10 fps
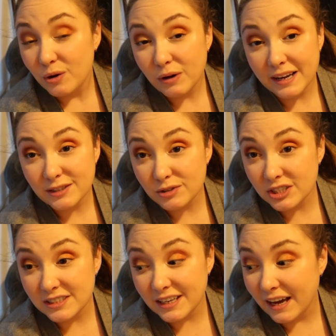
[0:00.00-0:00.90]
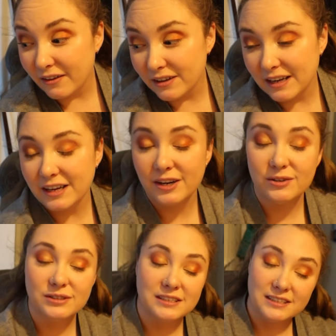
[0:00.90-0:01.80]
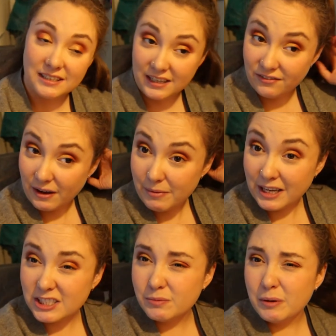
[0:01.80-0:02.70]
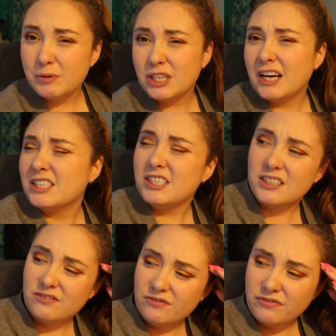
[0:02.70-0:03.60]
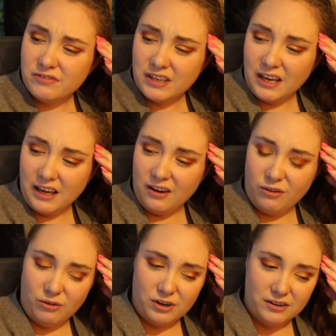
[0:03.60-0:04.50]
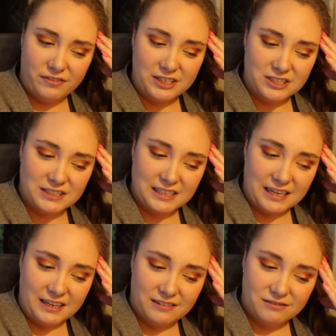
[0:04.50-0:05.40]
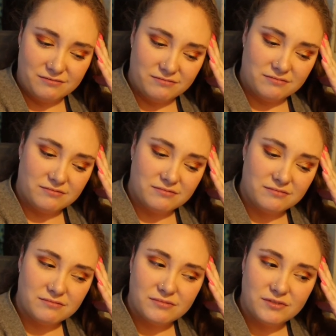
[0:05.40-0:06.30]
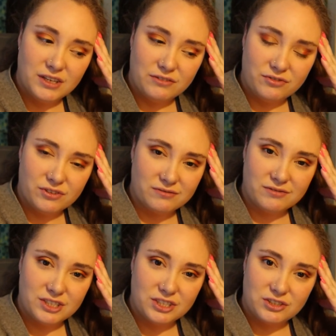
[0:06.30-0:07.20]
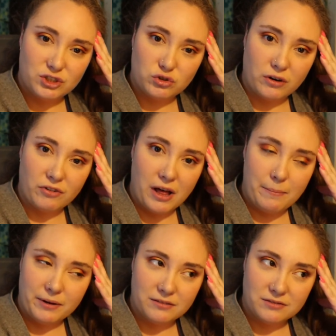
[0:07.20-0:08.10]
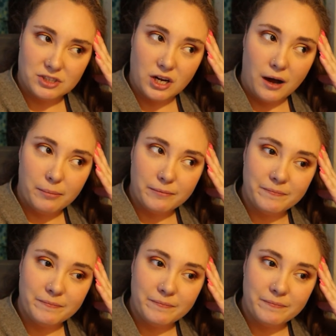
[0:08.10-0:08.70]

I guess we'll just see how the day goes and see if I manage to be productive or if I just like for shrivel up and stop.